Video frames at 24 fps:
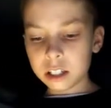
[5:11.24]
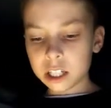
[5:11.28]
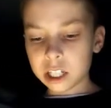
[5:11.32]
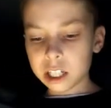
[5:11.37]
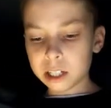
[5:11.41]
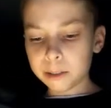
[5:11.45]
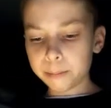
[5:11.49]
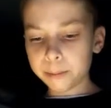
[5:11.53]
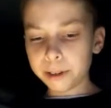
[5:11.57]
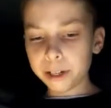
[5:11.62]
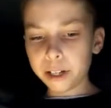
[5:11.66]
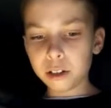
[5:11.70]

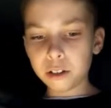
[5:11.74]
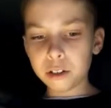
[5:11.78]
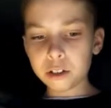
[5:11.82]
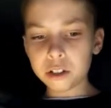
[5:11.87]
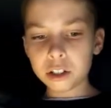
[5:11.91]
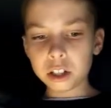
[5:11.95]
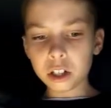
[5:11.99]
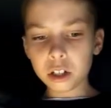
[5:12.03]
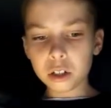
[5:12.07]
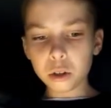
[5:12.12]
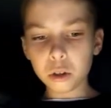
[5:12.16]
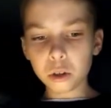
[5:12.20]
And we used
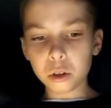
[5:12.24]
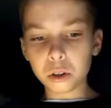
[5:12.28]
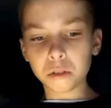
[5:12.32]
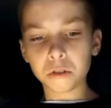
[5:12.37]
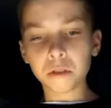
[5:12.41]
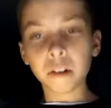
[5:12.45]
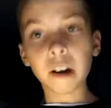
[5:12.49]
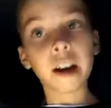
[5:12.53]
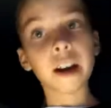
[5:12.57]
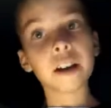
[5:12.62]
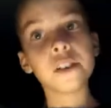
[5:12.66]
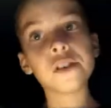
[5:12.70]
the corn
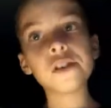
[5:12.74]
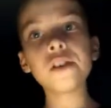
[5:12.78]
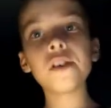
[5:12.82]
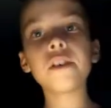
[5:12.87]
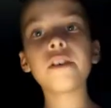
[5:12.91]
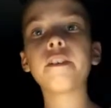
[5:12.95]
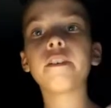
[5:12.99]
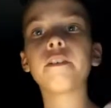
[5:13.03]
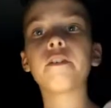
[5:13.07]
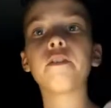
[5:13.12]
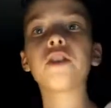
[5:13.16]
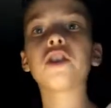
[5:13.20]
red
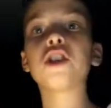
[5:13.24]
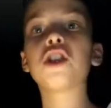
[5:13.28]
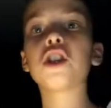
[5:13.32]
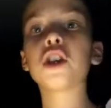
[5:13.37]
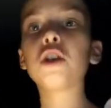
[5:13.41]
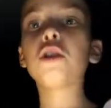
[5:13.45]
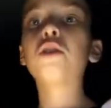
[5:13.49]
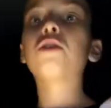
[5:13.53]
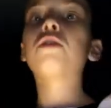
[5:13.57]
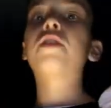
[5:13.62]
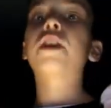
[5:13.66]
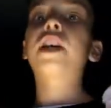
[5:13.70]
for
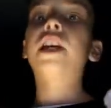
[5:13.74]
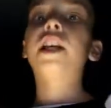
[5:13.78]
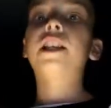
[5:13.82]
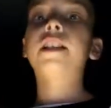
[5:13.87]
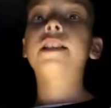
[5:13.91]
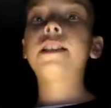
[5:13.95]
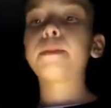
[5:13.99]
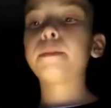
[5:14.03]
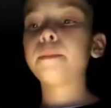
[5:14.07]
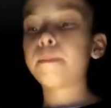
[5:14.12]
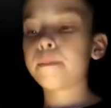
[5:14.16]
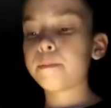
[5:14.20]
two
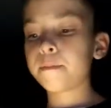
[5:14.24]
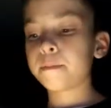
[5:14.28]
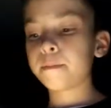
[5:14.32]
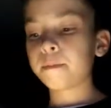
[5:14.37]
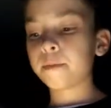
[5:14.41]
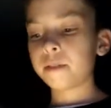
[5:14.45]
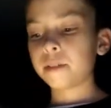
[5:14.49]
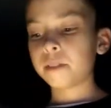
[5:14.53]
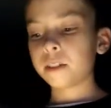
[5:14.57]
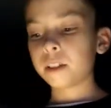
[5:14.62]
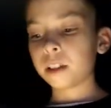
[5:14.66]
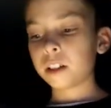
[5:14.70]
things.
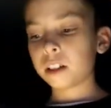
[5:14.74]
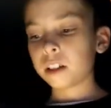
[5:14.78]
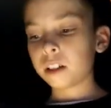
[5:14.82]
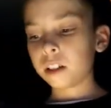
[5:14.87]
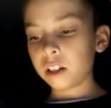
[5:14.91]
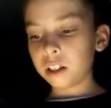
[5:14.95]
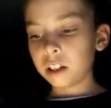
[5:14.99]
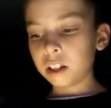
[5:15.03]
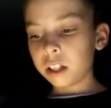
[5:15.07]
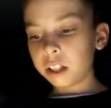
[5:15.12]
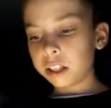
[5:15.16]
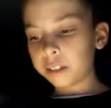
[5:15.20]

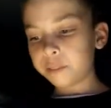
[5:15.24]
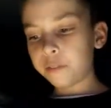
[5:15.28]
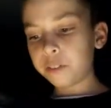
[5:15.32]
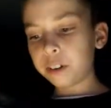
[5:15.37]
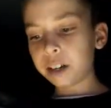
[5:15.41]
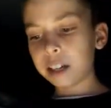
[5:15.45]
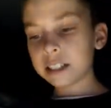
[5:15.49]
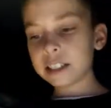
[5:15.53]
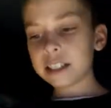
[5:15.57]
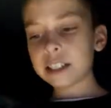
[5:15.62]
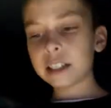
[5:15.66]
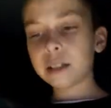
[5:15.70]

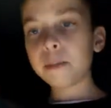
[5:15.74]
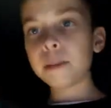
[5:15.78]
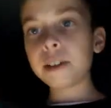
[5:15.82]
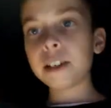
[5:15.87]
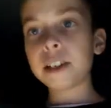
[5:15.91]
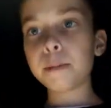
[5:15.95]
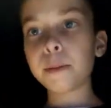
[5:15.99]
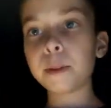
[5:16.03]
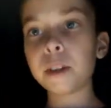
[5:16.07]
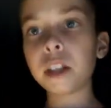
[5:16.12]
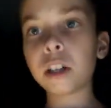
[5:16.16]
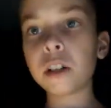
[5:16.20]
First thing we
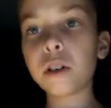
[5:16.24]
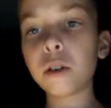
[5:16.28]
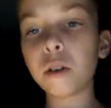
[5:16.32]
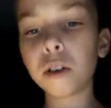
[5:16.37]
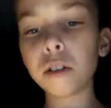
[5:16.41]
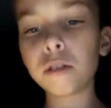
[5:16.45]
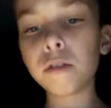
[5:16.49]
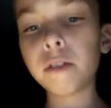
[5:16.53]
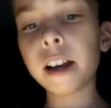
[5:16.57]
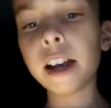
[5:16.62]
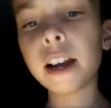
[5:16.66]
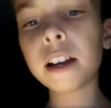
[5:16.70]
did with the
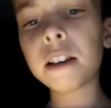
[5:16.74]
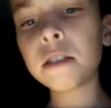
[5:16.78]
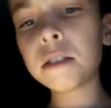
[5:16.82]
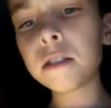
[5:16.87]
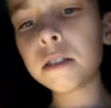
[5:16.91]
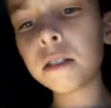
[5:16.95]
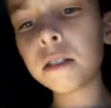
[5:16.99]
corn red